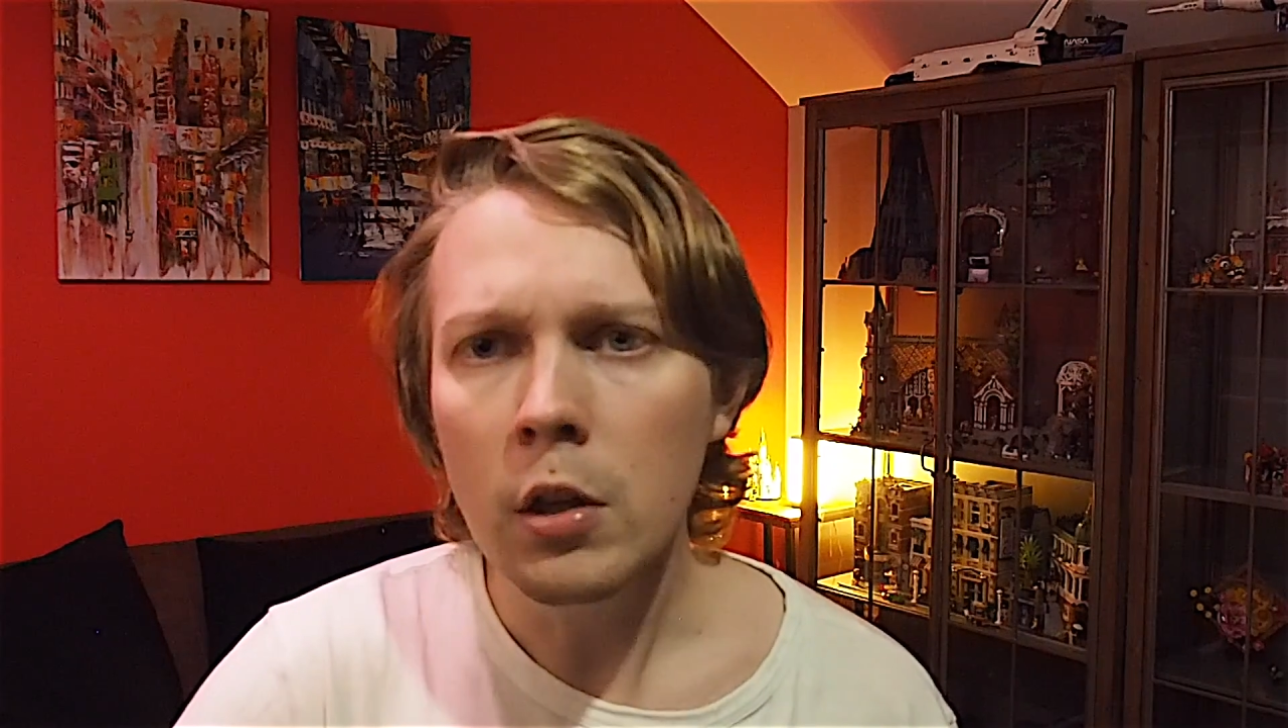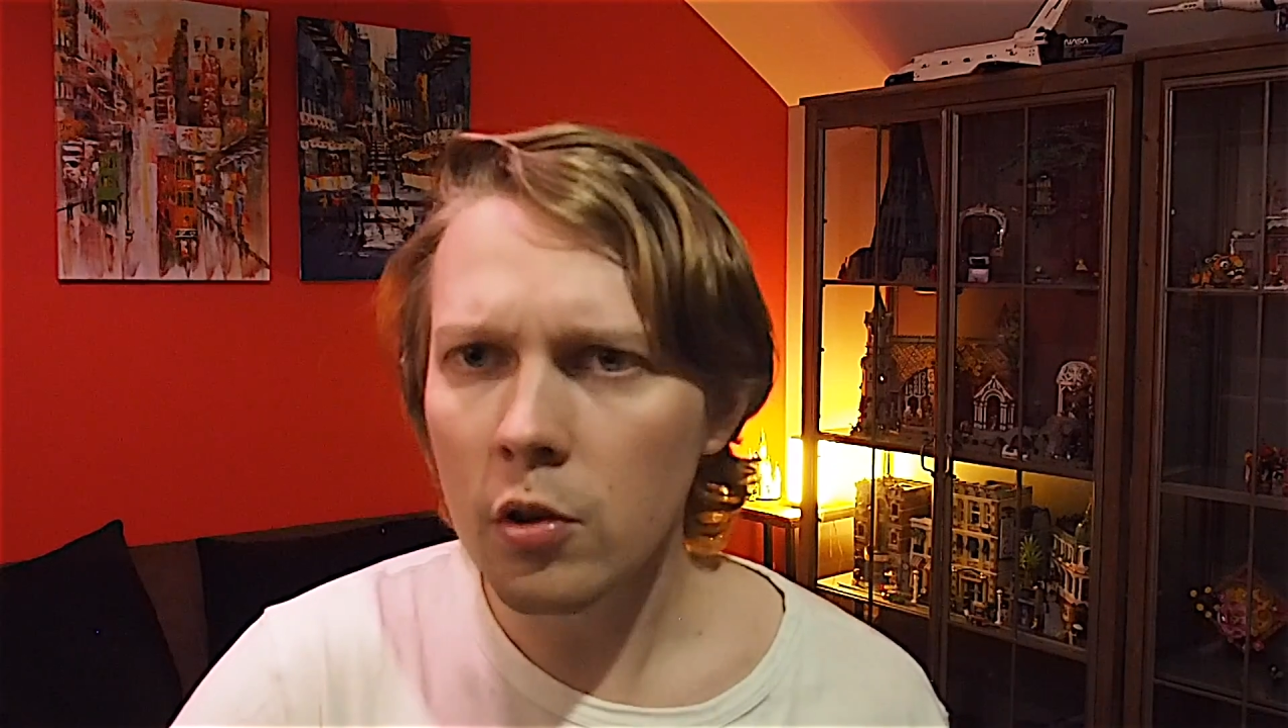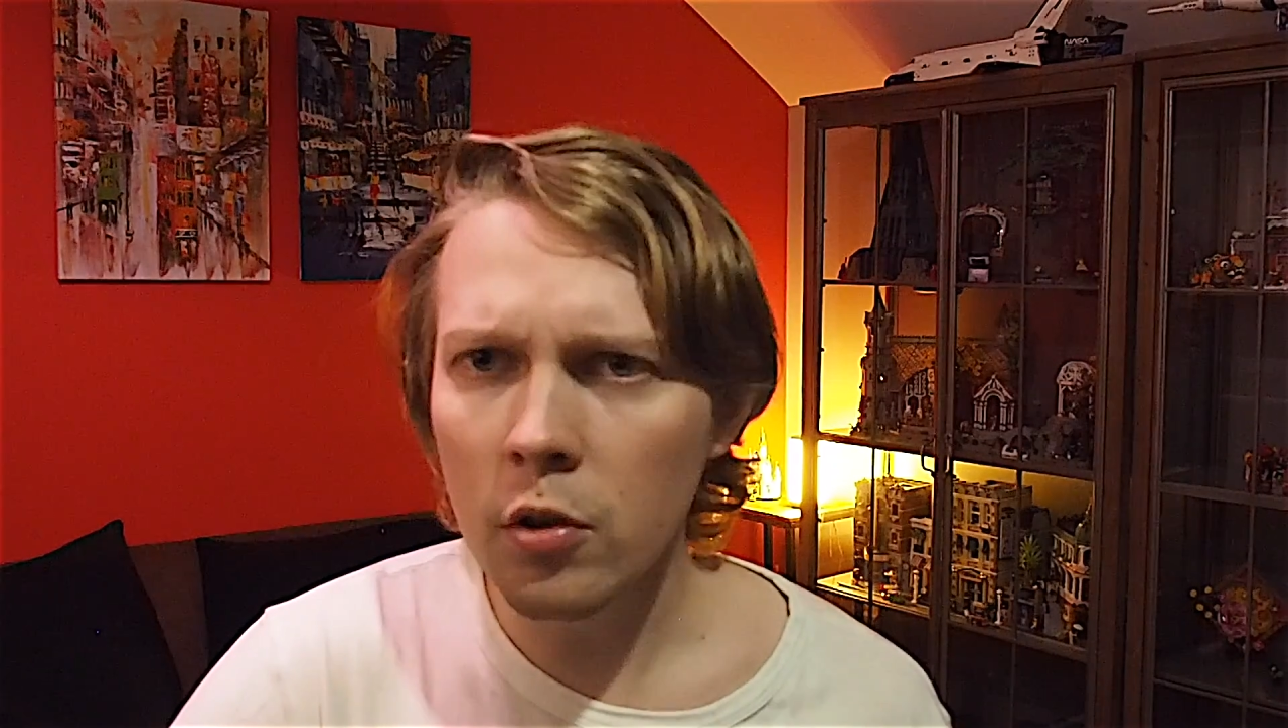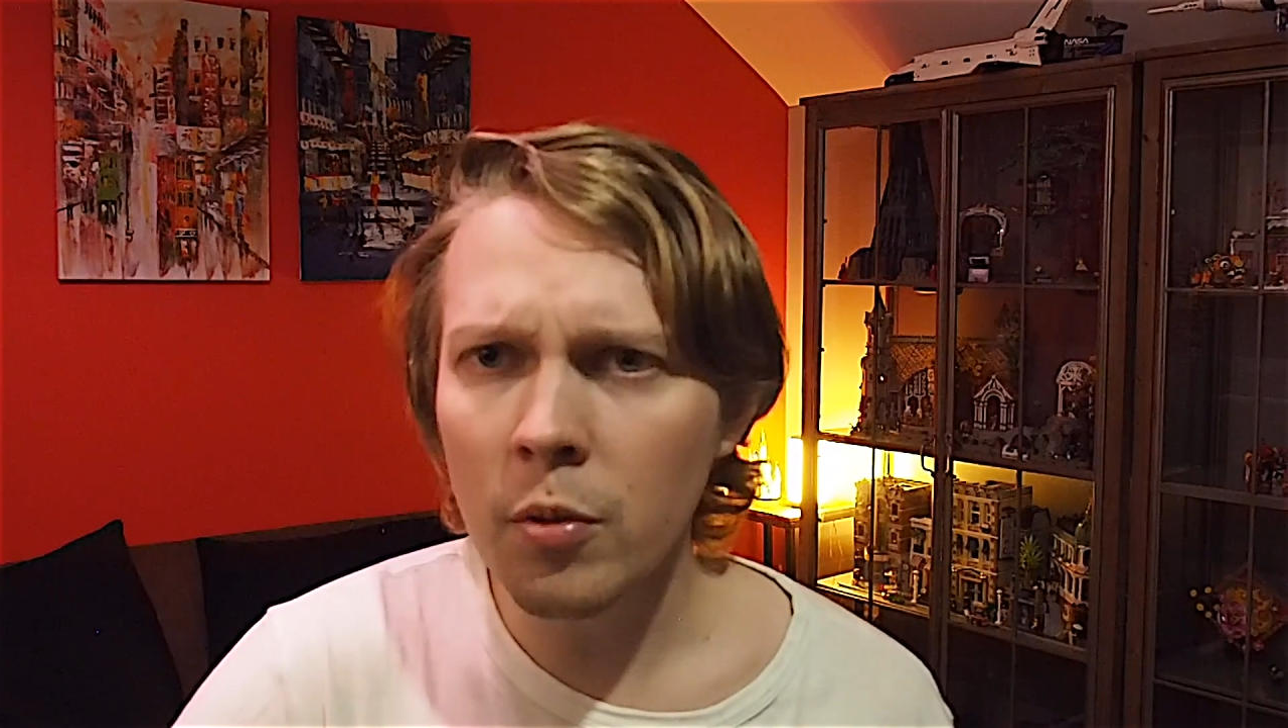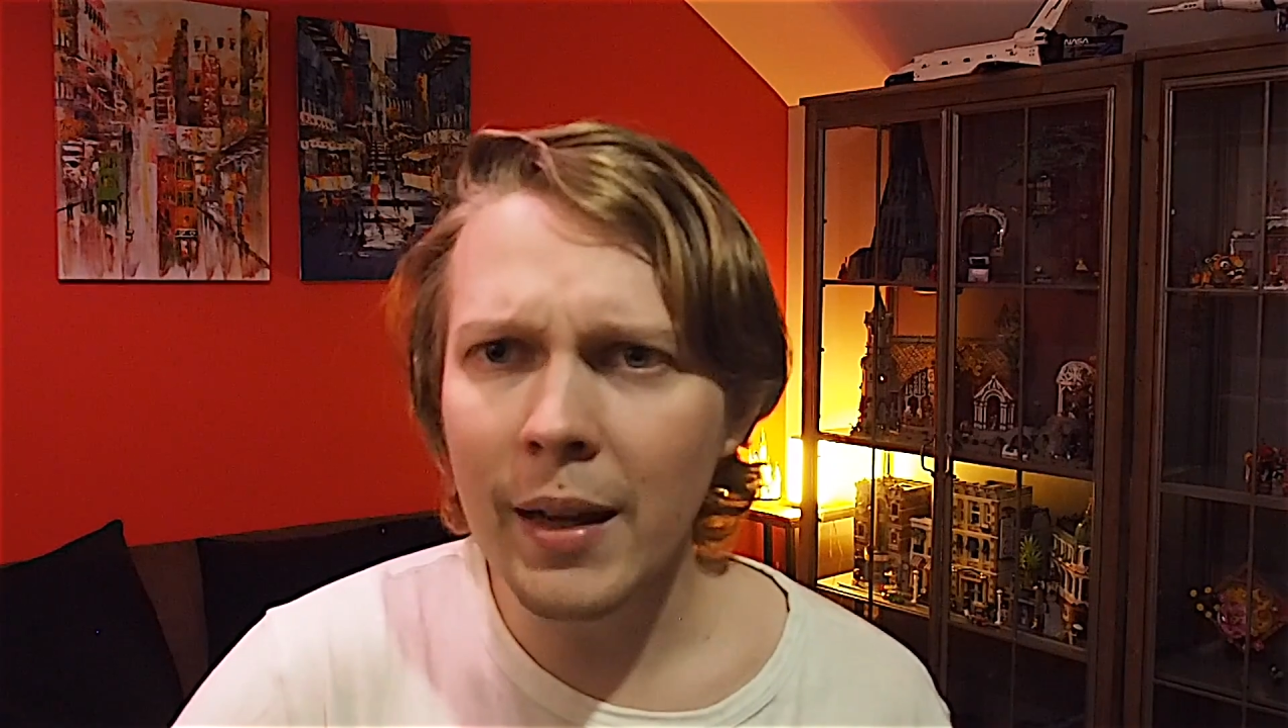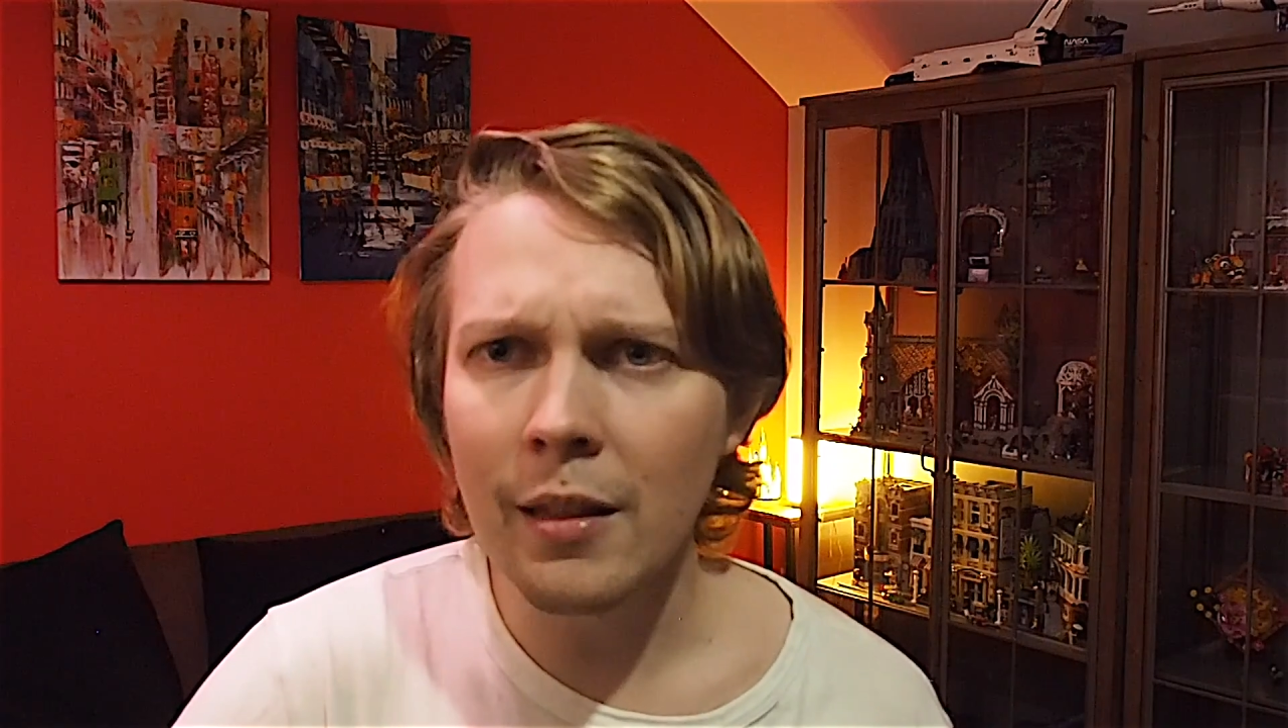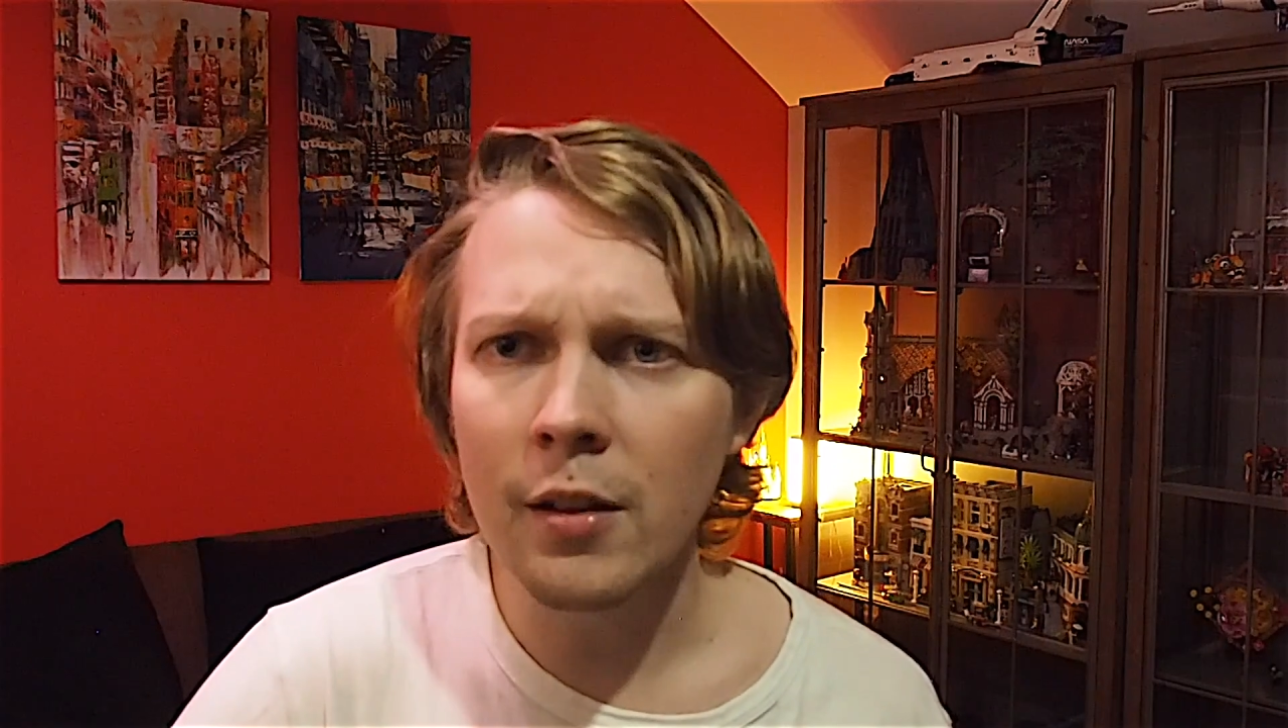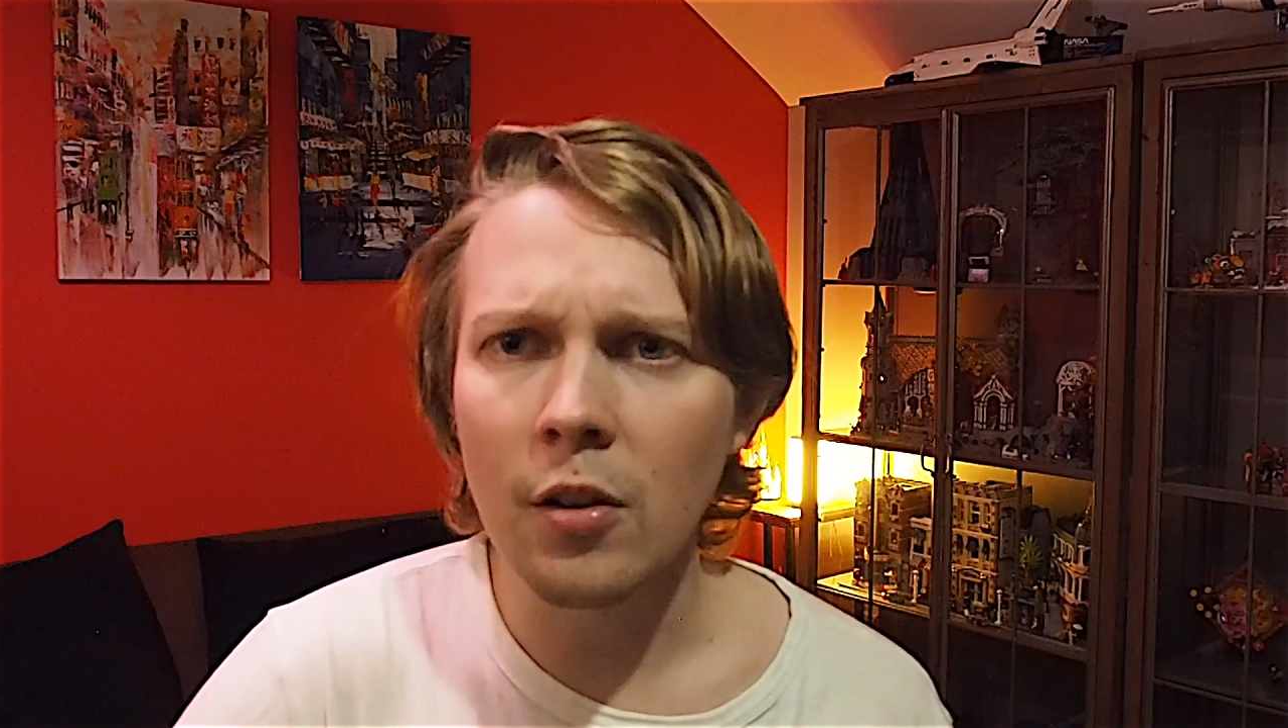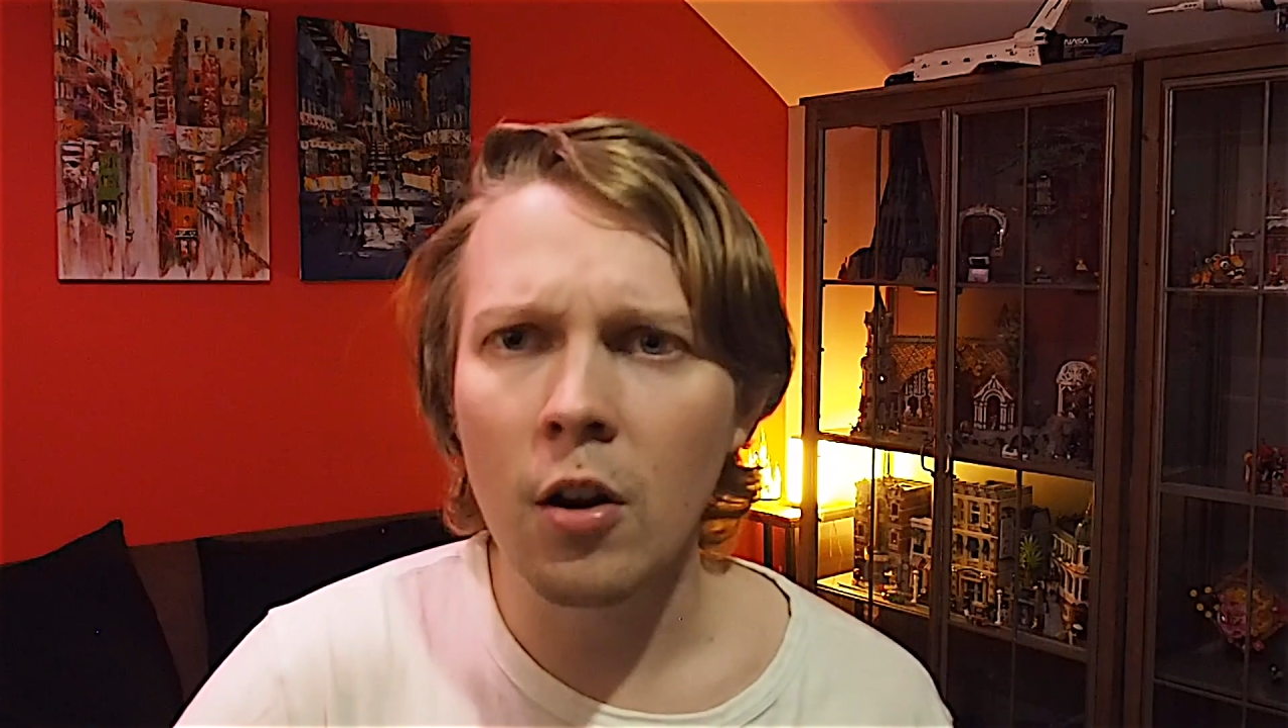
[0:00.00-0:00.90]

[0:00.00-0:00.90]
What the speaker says: So those are my thoughts